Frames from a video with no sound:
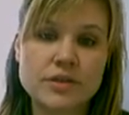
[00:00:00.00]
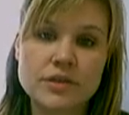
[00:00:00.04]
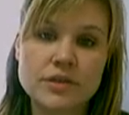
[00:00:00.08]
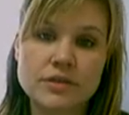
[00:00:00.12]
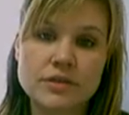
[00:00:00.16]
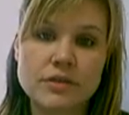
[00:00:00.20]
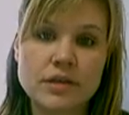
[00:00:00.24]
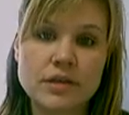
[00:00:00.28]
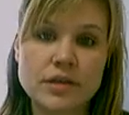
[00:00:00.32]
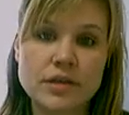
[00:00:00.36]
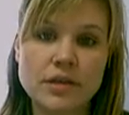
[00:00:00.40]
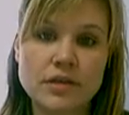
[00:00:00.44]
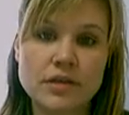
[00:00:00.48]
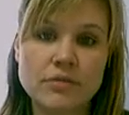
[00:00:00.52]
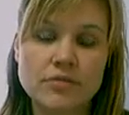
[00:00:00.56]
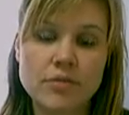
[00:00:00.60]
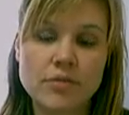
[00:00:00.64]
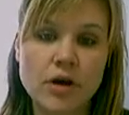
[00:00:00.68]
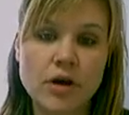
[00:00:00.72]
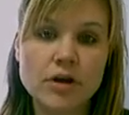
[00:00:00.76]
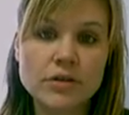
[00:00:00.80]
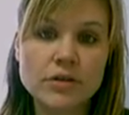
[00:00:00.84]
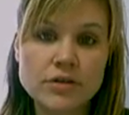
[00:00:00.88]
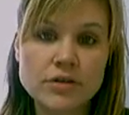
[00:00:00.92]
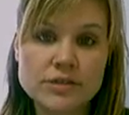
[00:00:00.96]
the
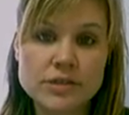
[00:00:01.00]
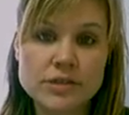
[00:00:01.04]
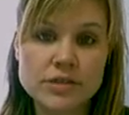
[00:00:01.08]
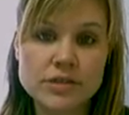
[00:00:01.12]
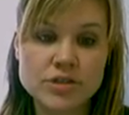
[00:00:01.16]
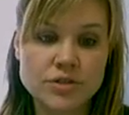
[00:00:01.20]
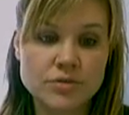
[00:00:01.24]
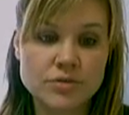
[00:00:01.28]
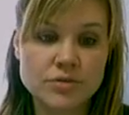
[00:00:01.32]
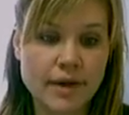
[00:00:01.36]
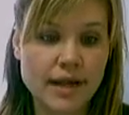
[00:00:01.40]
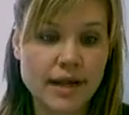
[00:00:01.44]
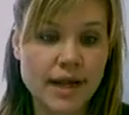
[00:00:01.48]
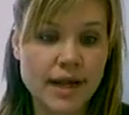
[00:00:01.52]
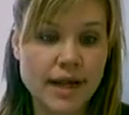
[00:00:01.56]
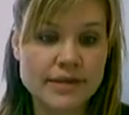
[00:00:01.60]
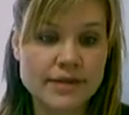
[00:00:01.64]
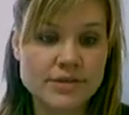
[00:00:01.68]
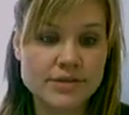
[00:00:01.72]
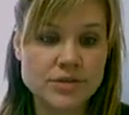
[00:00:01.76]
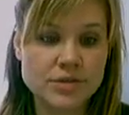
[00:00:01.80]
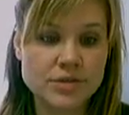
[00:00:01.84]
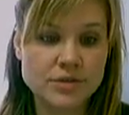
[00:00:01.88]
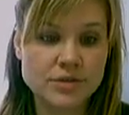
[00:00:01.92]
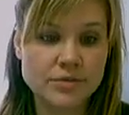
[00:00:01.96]
articles that you read had
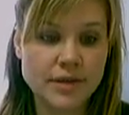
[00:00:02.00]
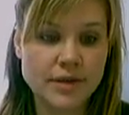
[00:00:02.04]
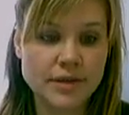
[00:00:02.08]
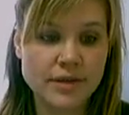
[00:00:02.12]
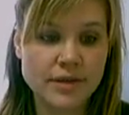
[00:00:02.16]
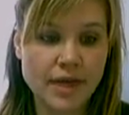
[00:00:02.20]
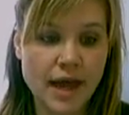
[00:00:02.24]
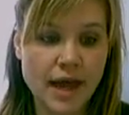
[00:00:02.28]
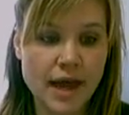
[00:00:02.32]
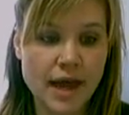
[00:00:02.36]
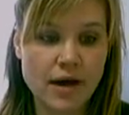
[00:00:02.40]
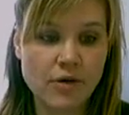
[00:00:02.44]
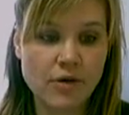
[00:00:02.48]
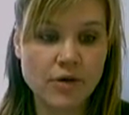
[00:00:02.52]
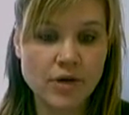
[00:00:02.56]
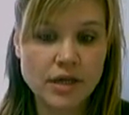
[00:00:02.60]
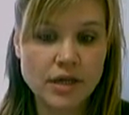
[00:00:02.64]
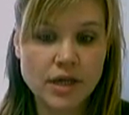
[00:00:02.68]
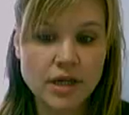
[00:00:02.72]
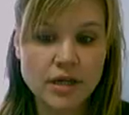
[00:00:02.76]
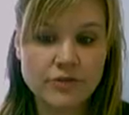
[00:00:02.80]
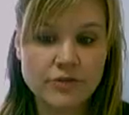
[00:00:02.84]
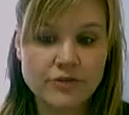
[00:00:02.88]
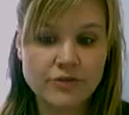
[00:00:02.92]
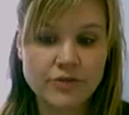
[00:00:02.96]
to do with how,
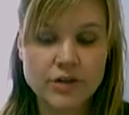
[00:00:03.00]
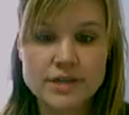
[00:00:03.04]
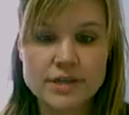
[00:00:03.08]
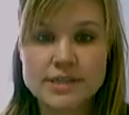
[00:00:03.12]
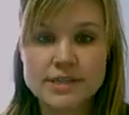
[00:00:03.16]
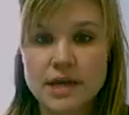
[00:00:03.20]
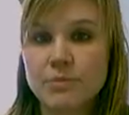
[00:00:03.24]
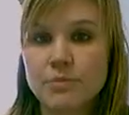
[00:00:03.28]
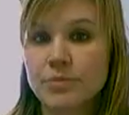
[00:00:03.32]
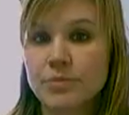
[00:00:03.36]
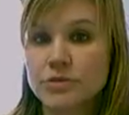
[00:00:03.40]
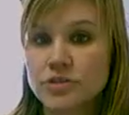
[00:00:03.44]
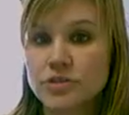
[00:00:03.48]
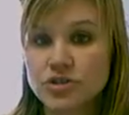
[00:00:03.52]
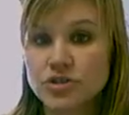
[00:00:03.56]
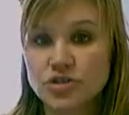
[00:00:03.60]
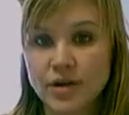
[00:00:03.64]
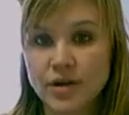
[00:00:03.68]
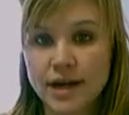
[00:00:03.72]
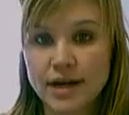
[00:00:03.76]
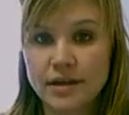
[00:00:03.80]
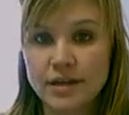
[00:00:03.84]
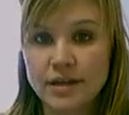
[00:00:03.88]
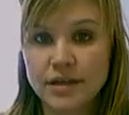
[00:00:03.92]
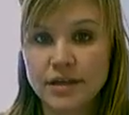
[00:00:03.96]
for example,
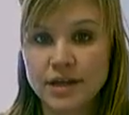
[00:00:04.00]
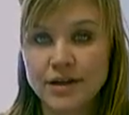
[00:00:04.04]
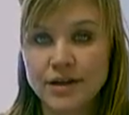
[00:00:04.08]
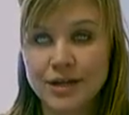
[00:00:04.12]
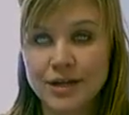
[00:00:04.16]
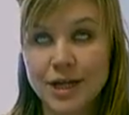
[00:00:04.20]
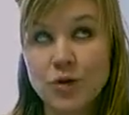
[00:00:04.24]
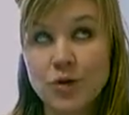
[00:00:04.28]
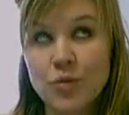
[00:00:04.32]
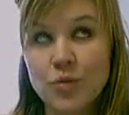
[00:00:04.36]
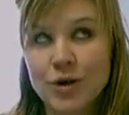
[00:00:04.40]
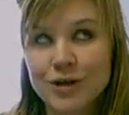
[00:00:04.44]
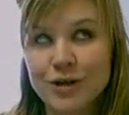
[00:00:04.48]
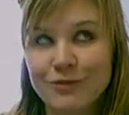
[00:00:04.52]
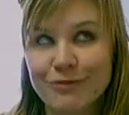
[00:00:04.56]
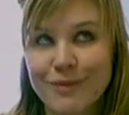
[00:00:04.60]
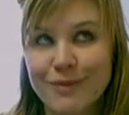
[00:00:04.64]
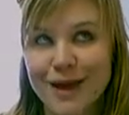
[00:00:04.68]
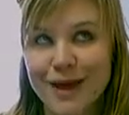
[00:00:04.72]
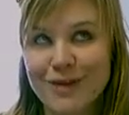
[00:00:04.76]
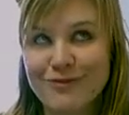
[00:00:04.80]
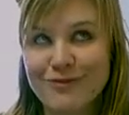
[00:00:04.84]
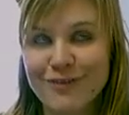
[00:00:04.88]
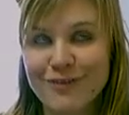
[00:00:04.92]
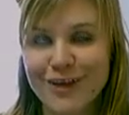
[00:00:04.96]
strain theory, one of
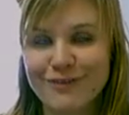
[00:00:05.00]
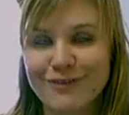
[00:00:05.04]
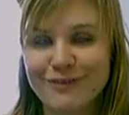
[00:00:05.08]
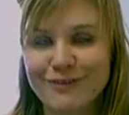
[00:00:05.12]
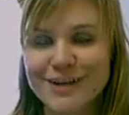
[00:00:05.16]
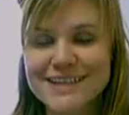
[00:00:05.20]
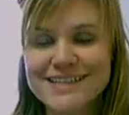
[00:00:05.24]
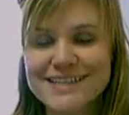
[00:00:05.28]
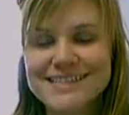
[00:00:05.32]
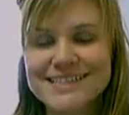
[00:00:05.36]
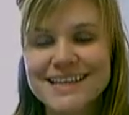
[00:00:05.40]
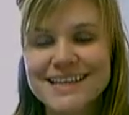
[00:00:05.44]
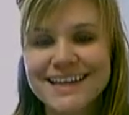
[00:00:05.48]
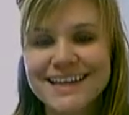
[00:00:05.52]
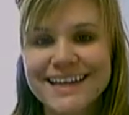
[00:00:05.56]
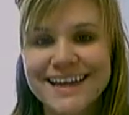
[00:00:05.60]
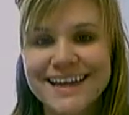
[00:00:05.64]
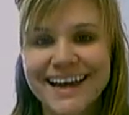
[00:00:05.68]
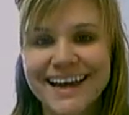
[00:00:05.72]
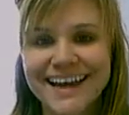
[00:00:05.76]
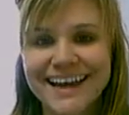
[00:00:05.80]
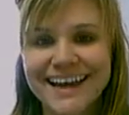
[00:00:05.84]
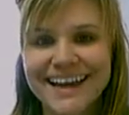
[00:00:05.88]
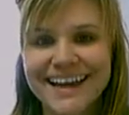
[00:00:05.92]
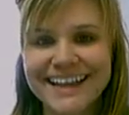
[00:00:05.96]
my favorites,
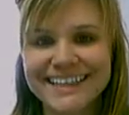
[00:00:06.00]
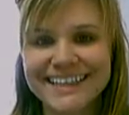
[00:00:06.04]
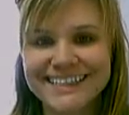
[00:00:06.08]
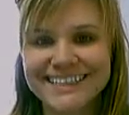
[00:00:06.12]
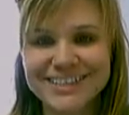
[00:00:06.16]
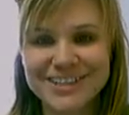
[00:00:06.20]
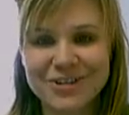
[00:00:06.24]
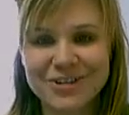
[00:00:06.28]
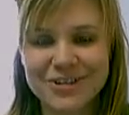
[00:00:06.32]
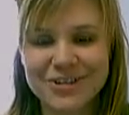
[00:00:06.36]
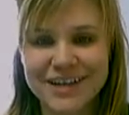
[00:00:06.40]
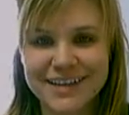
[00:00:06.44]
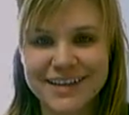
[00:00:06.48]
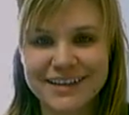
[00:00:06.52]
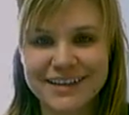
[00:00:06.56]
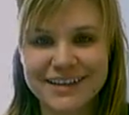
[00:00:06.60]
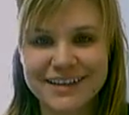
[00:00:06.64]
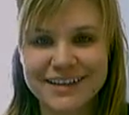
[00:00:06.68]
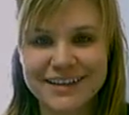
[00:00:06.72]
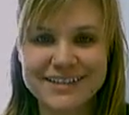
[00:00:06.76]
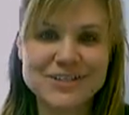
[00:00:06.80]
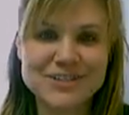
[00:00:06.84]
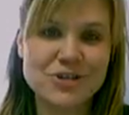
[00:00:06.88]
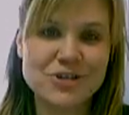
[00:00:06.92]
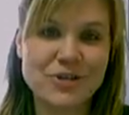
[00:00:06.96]

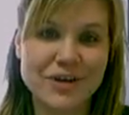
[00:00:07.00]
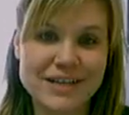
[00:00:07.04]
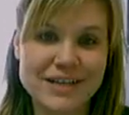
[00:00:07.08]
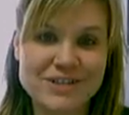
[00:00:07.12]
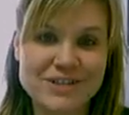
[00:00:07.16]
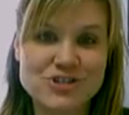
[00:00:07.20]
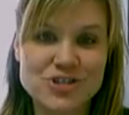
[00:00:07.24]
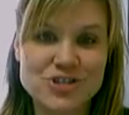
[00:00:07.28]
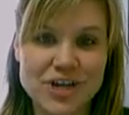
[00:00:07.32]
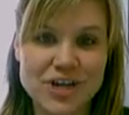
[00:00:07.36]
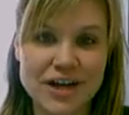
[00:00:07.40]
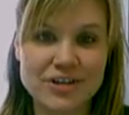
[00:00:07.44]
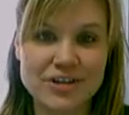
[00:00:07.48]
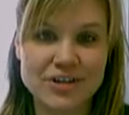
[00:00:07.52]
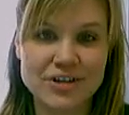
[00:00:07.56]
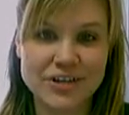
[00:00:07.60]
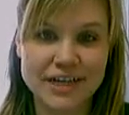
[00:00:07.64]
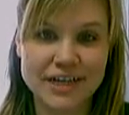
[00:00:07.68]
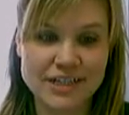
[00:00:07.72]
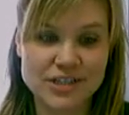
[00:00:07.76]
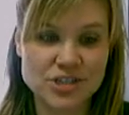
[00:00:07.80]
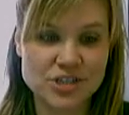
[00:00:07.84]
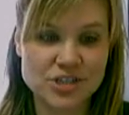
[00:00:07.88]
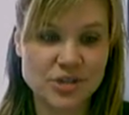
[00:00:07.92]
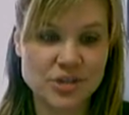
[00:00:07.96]
integrates gender
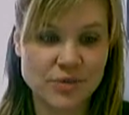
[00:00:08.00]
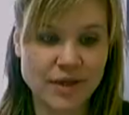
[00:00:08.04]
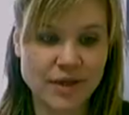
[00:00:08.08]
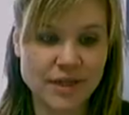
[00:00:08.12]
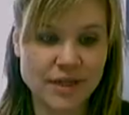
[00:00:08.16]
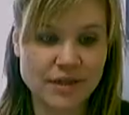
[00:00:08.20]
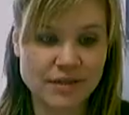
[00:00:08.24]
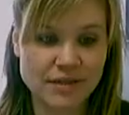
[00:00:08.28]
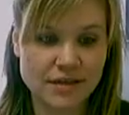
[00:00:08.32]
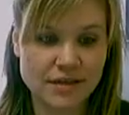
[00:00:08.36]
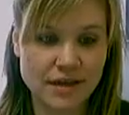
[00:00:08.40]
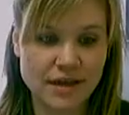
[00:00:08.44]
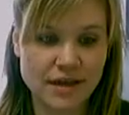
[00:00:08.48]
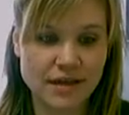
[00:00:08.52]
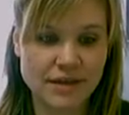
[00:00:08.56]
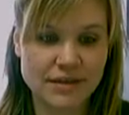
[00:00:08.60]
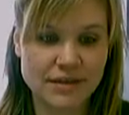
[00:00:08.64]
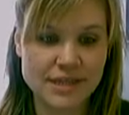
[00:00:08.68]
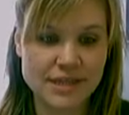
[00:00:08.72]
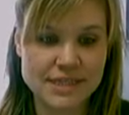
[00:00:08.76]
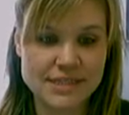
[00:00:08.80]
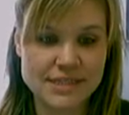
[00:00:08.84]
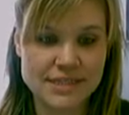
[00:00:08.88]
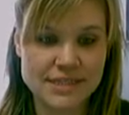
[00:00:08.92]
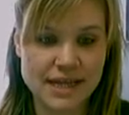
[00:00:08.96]
into it
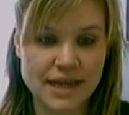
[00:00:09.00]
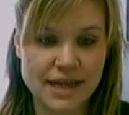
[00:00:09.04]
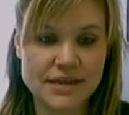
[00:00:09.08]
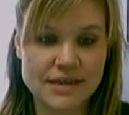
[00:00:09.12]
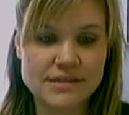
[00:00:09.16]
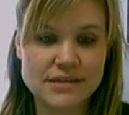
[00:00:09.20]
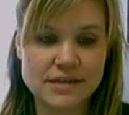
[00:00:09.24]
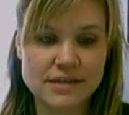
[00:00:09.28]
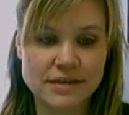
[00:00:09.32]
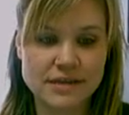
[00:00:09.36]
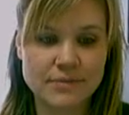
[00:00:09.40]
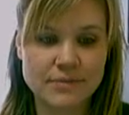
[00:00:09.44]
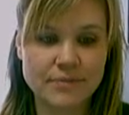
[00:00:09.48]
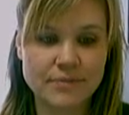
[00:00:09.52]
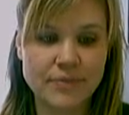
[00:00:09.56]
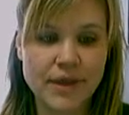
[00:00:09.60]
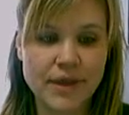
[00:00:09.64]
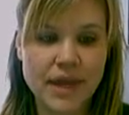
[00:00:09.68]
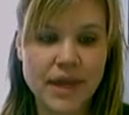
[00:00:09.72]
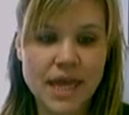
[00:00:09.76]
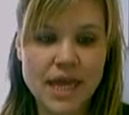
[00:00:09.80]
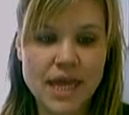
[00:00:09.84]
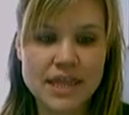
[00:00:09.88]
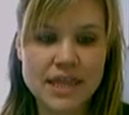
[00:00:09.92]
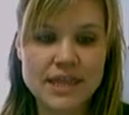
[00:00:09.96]
these days.
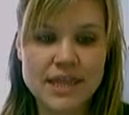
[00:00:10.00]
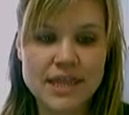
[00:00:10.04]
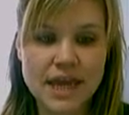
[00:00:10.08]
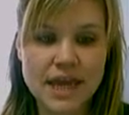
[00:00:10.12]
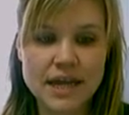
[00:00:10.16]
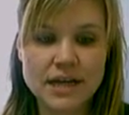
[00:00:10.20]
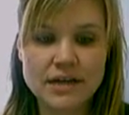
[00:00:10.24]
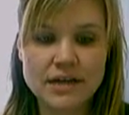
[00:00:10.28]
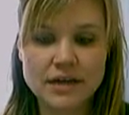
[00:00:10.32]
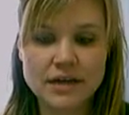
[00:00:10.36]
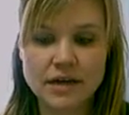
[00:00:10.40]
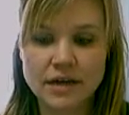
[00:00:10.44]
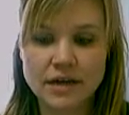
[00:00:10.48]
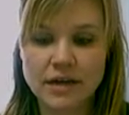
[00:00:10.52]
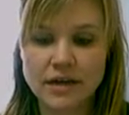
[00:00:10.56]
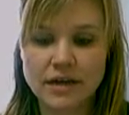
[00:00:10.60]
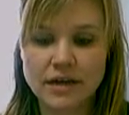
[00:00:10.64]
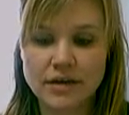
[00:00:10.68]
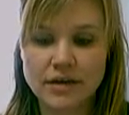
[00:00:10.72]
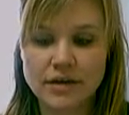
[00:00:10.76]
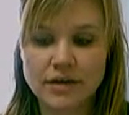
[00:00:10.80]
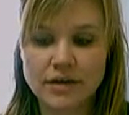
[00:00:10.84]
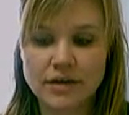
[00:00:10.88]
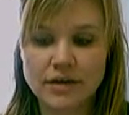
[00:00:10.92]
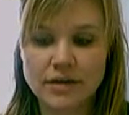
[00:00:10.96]
Then
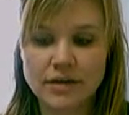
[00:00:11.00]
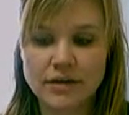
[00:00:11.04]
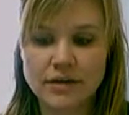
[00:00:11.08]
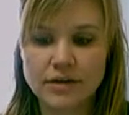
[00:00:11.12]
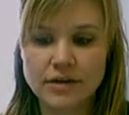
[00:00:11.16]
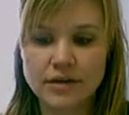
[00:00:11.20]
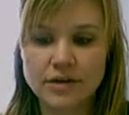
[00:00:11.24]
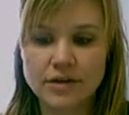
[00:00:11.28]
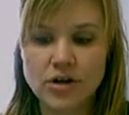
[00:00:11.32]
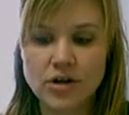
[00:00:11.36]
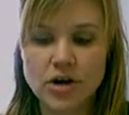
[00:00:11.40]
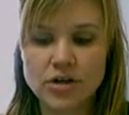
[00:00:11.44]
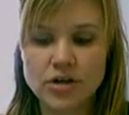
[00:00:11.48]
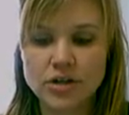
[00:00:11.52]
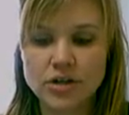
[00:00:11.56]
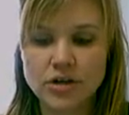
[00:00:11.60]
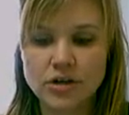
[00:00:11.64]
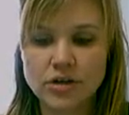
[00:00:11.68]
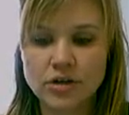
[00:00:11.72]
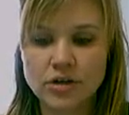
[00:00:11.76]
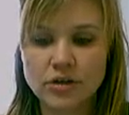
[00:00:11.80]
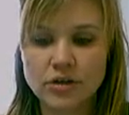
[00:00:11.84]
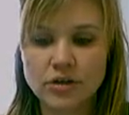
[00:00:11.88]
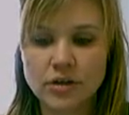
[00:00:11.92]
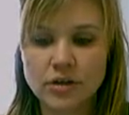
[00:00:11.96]
an
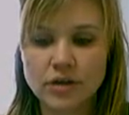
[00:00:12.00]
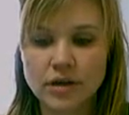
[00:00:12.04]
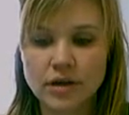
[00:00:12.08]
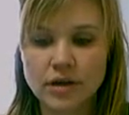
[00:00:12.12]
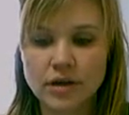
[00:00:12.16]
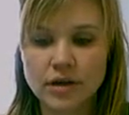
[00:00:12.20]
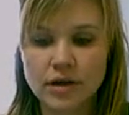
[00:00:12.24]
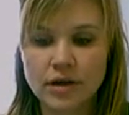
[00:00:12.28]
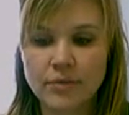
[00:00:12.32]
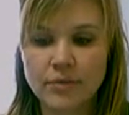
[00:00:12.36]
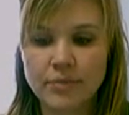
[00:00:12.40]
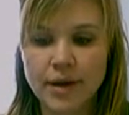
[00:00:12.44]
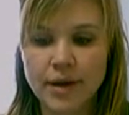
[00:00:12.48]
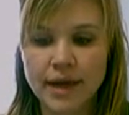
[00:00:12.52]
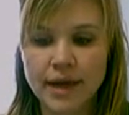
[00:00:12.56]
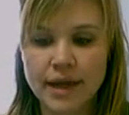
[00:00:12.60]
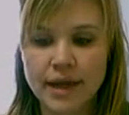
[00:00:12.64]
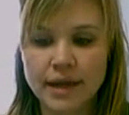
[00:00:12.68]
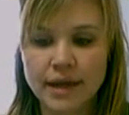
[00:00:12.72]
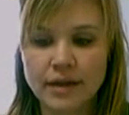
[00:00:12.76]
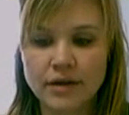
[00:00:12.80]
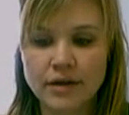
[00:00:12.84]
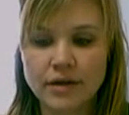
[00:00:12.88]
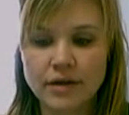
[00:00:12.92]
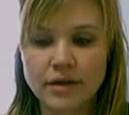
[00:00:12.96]
article by